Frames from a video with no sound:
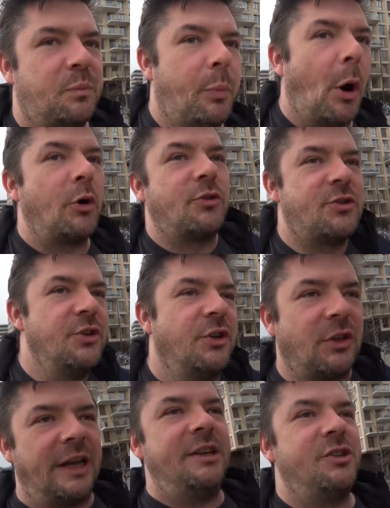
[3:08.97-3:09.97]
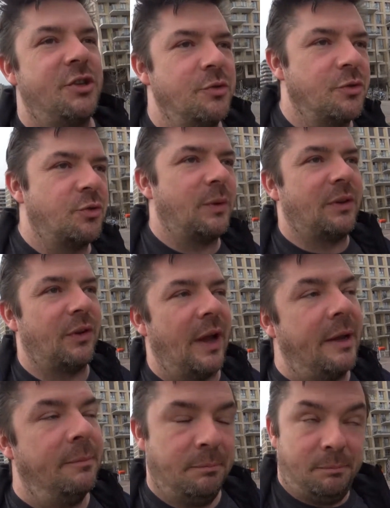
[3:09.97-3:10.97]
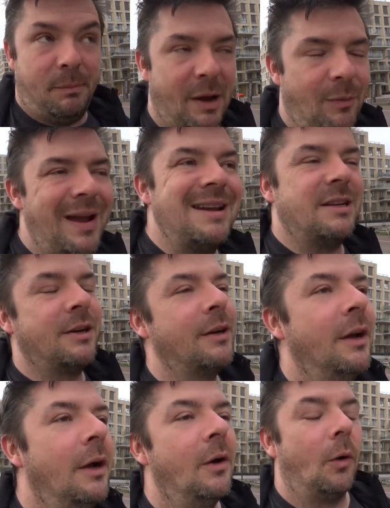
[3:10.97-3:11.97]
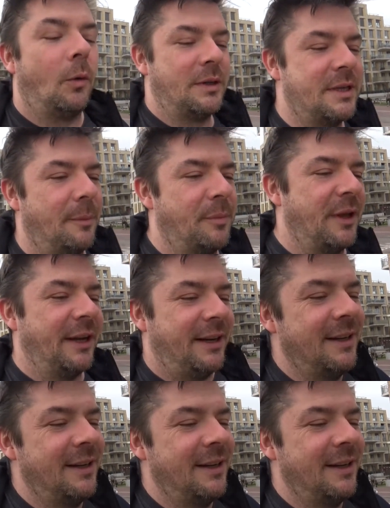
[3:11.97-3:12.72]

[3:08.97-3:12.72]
personal issues with like my weight or something,